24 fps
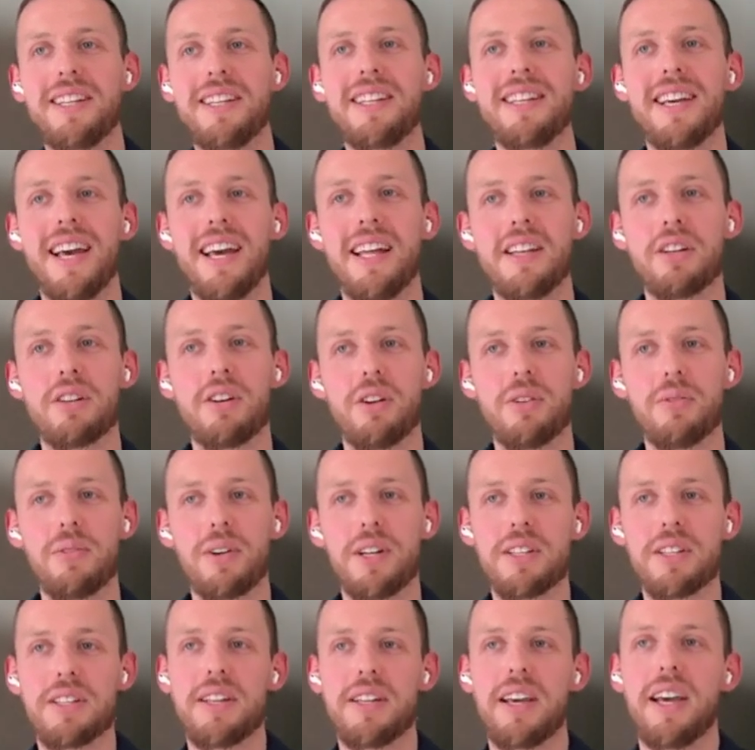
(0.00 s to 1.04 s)
and the
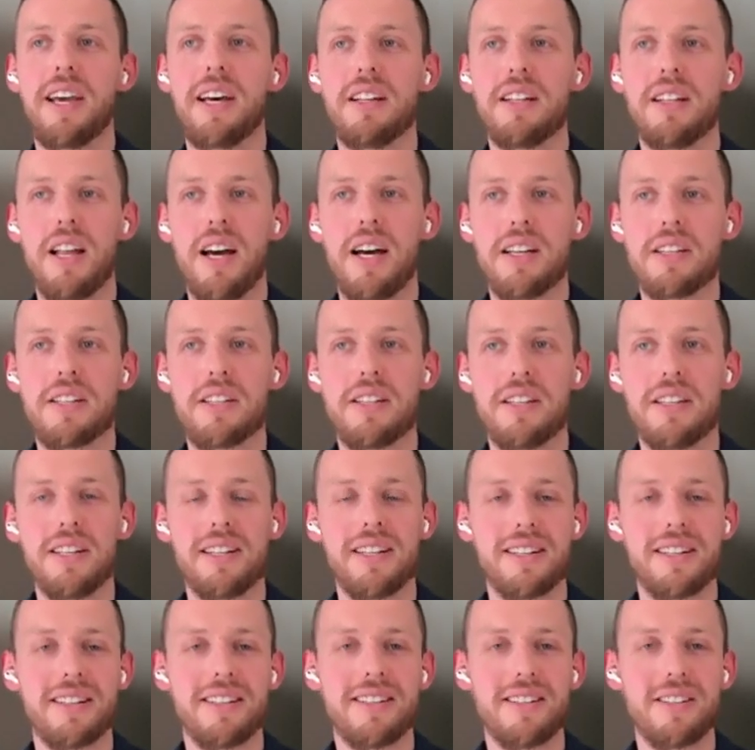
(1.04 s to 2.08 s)
conference they held last
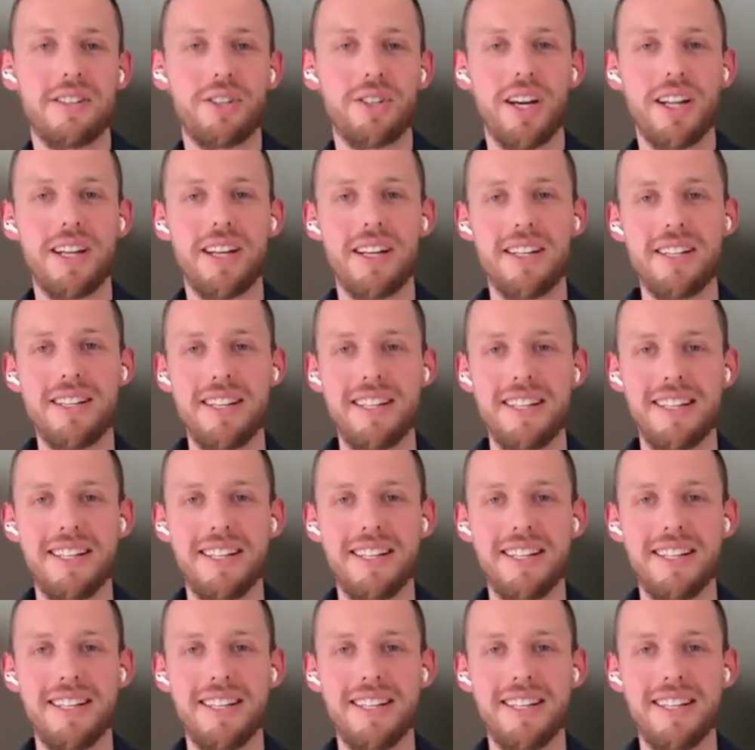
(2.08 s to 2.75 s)
year. Giada?